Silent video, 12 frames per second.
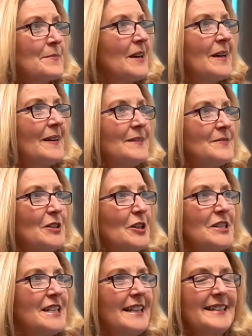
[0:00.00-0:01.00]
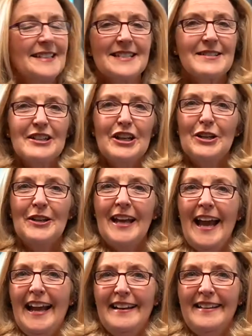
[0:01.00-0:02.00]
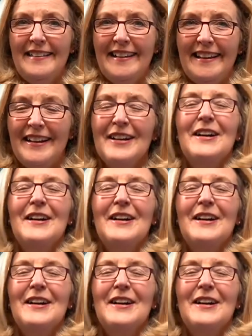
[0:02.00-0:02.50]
ah, not a chance, I can't hear anything.